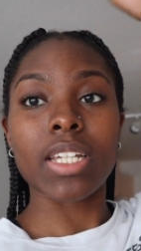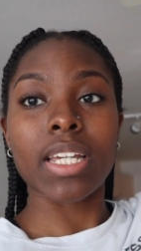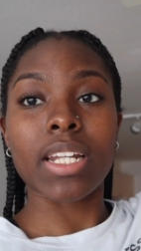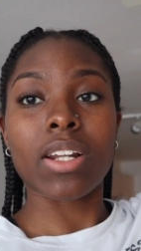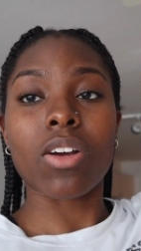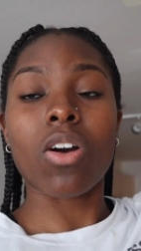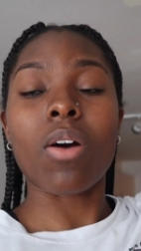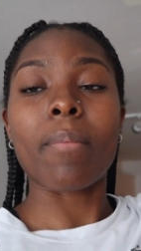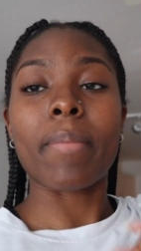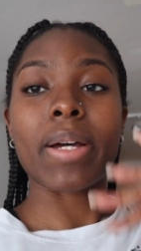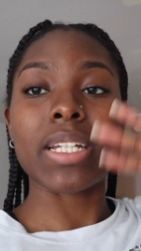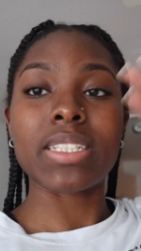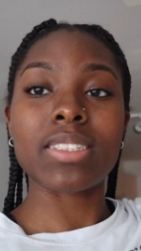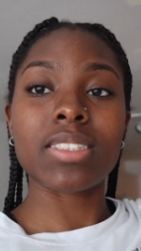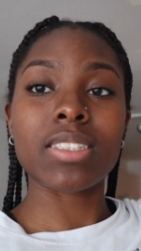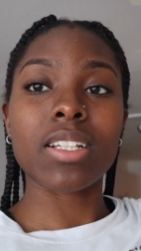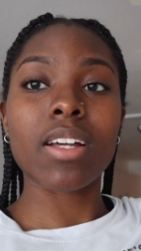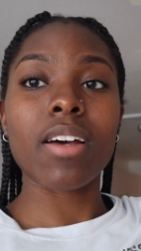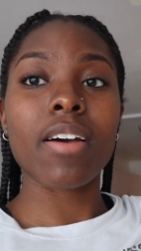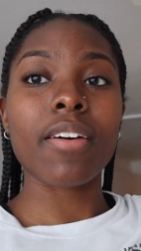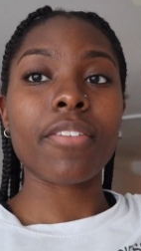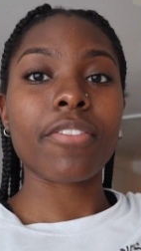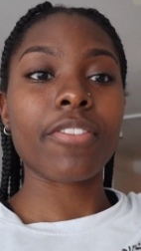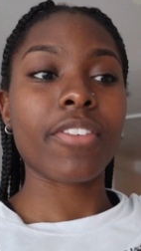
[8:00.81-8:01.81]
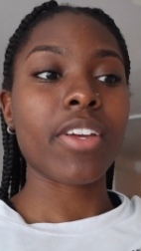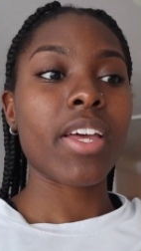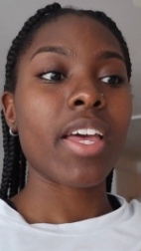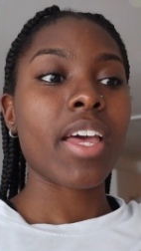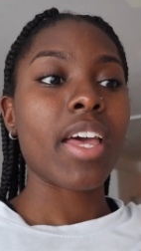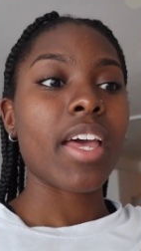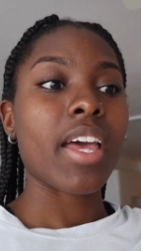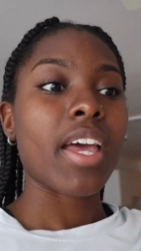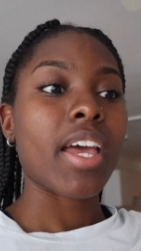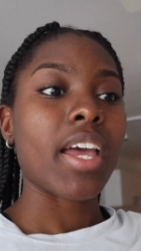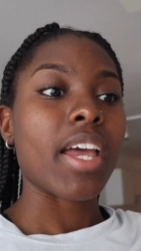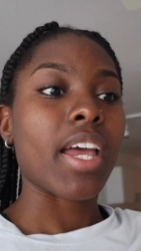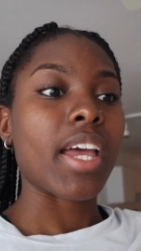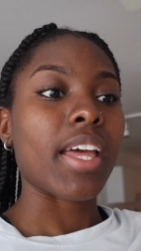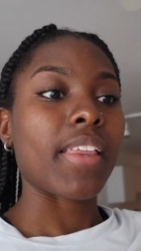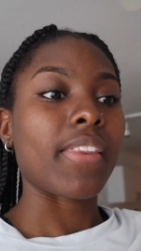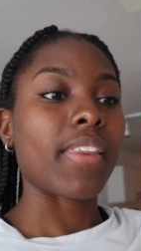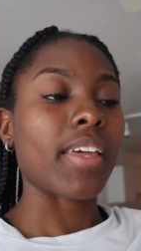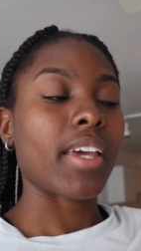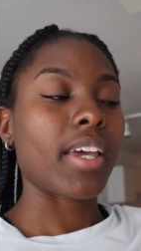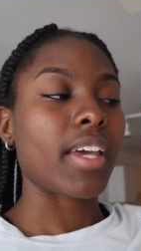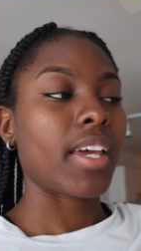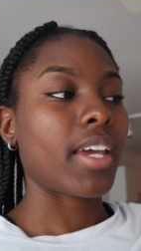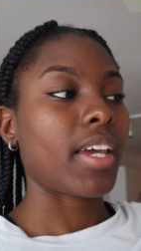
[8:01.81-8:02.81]
getting all my stuff. And
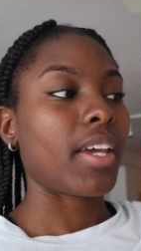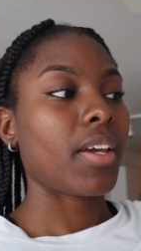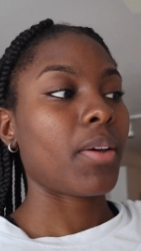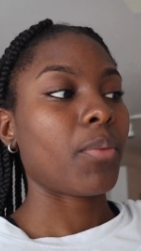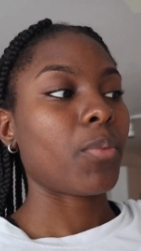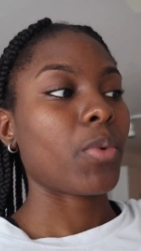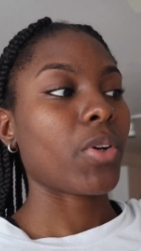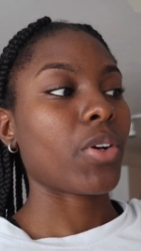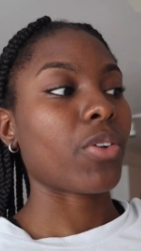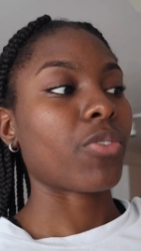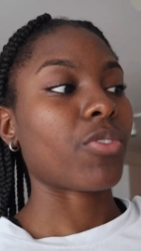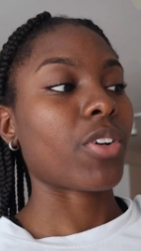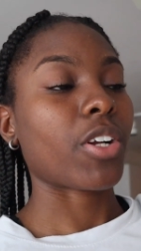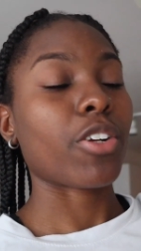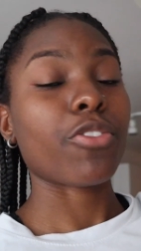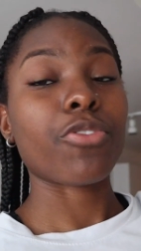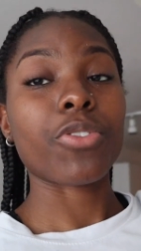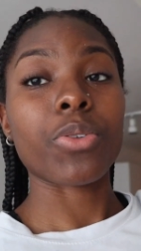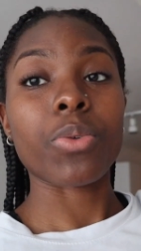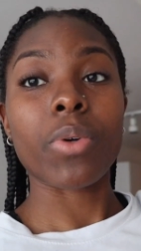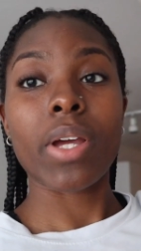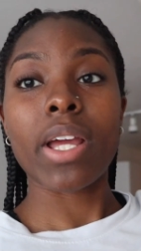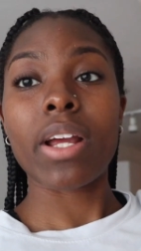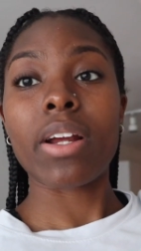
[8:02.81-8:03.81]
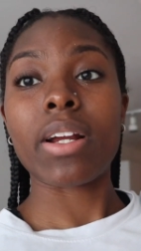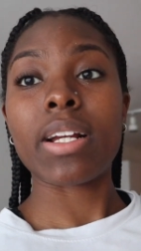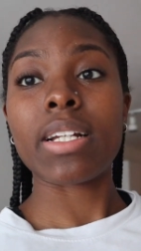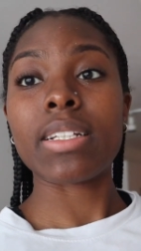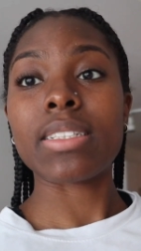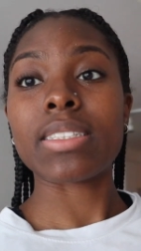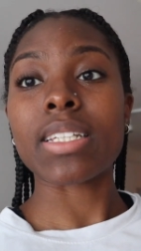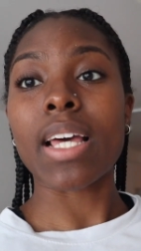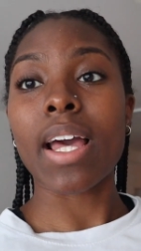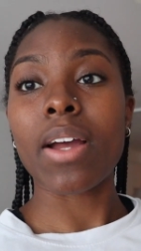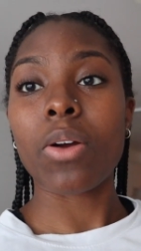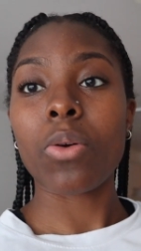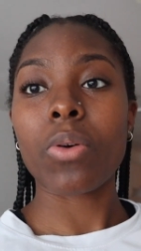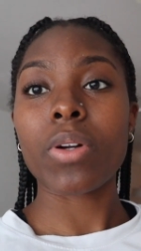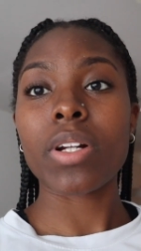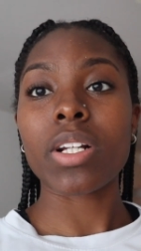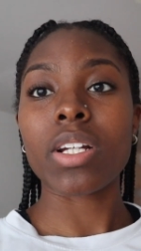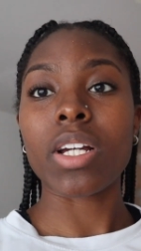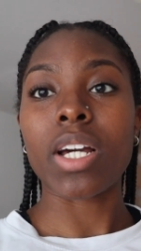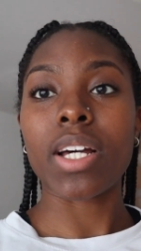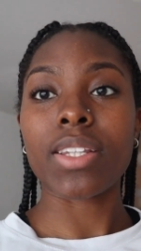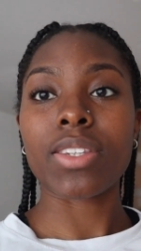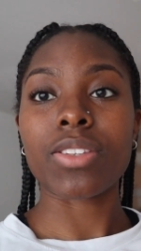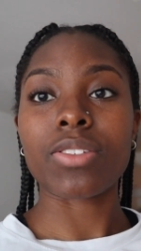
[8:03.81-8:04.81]
then we're going to run a few errands. I
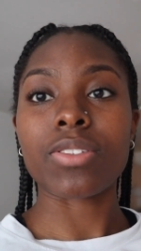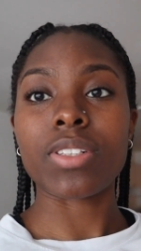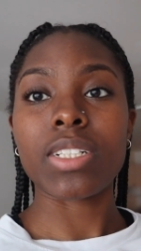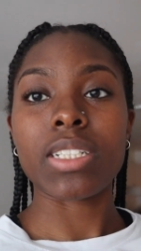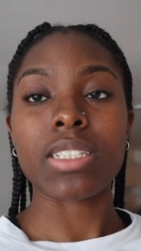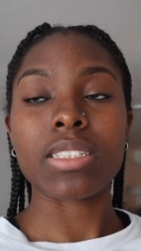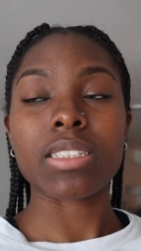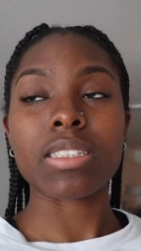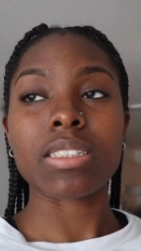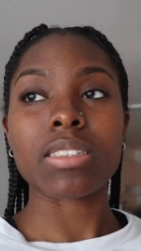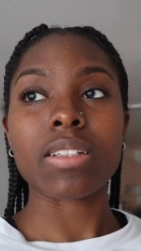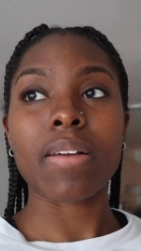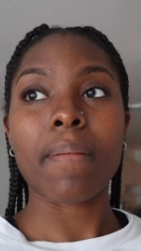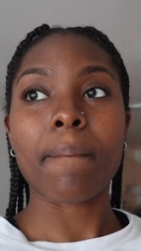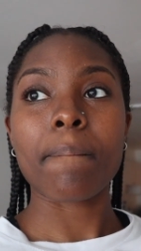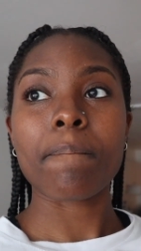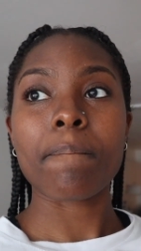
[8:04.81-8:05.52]
ordered Guthrie's.